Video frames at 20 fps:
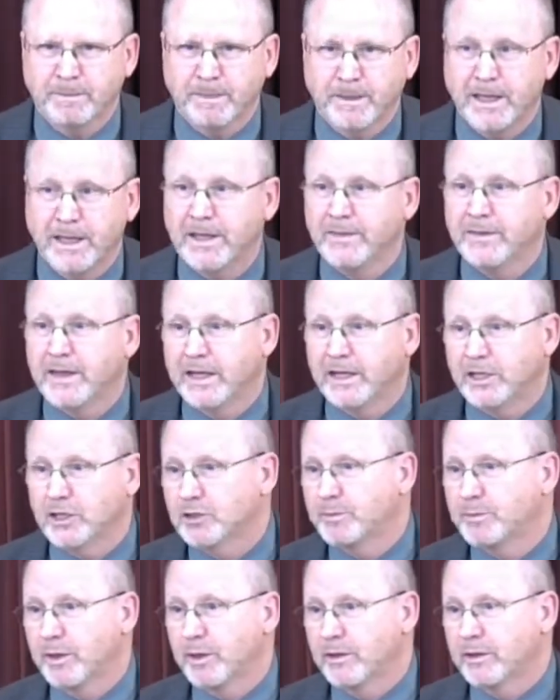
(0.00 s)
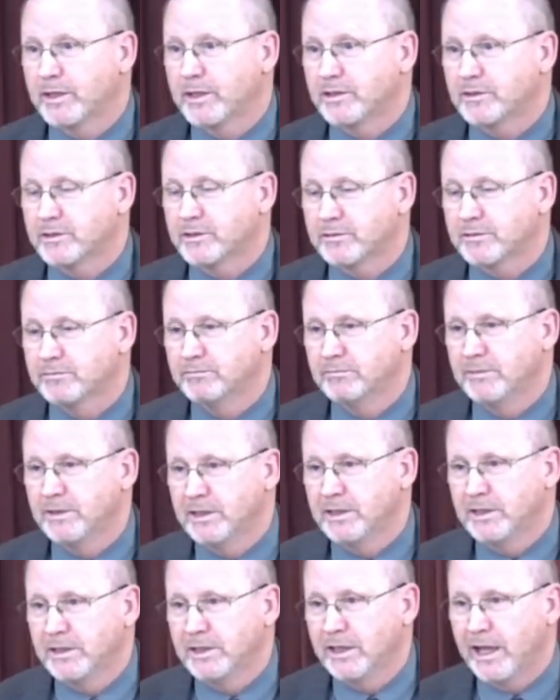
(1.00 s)
In that experience,
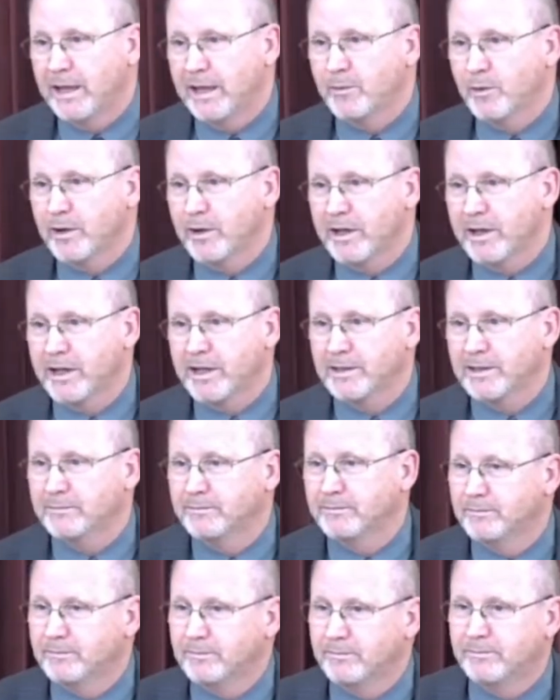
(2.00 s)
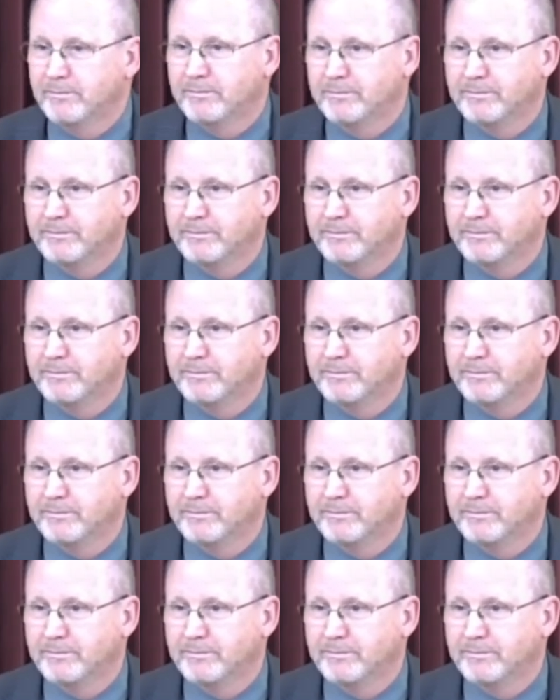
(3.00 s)
Abraham